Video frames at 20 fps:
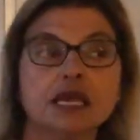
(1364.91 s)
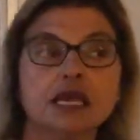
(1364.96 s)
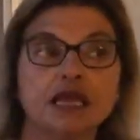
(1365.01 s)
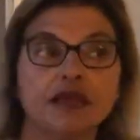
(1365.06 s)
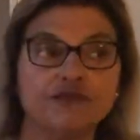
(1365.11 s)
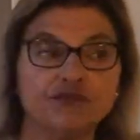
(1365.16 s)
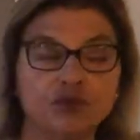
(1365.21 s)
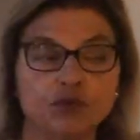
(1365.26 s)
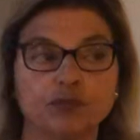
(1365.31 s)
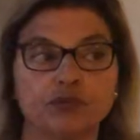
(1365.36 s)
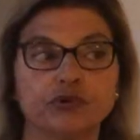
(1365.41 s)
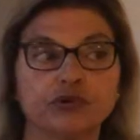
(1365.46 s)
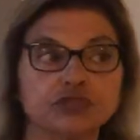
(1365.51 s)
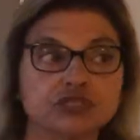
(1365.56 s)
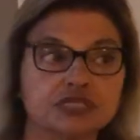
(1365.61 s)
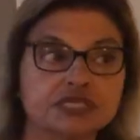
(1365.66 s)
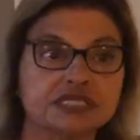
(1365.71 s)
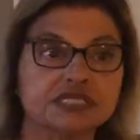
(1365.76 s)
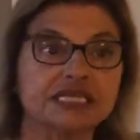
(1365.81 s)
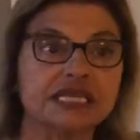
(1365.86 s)
If you
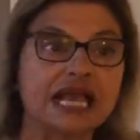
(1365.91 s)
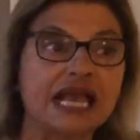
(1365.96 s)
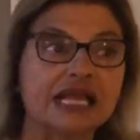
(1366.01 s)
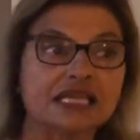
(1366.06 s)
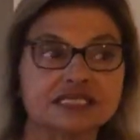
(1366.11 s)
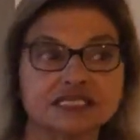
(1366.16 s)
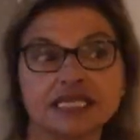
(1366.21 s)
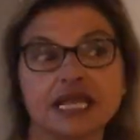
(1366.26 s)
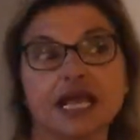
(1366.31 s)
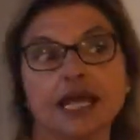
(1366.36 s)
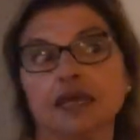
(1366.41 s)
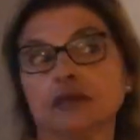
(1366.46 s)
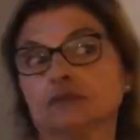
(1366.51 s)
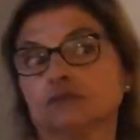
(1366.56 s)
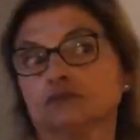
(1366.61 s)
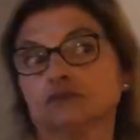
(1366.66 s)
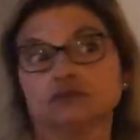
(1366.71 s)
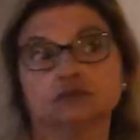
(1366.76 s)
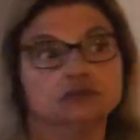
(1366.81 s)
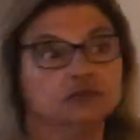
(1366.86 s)
purchase the asset
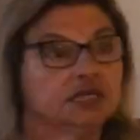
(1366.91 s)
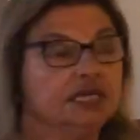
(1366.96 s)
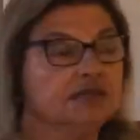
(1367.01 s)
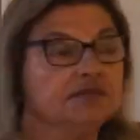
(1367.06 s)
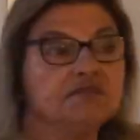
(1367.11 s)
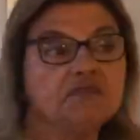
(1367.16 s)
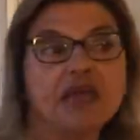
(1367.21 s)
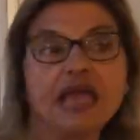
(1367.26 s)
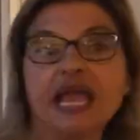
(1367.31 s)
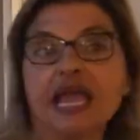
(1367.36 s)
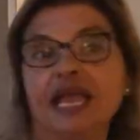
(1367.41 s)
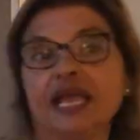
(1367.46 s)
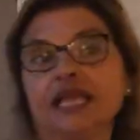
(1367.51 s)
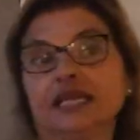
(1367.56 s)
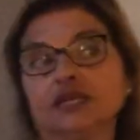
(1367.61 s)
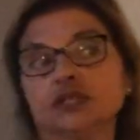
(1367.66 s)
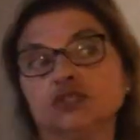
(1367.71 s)
in May,